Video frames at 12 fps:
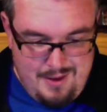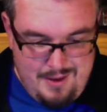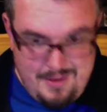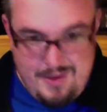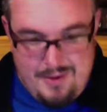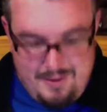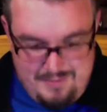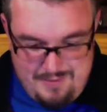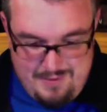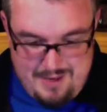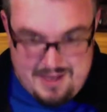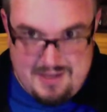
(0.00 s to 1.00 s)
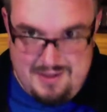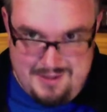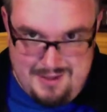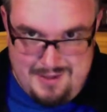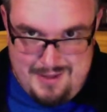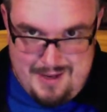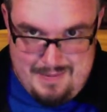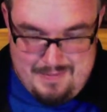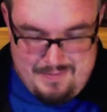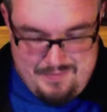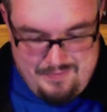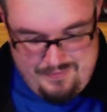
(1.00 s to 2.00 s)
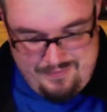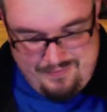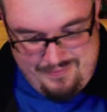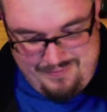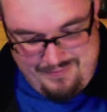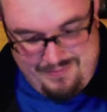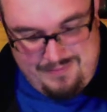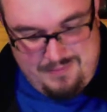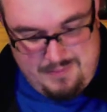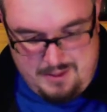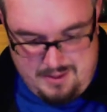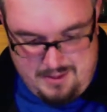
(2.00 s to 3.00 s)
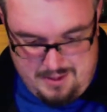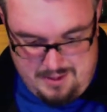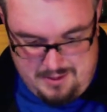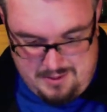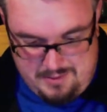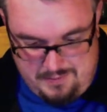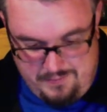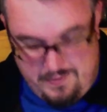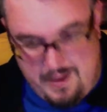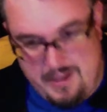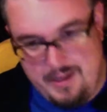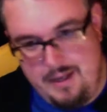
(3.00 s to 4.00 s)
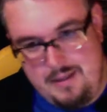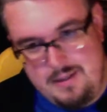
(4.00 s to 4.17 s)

no, I've never actually seen that. Okay, this is Fright Night,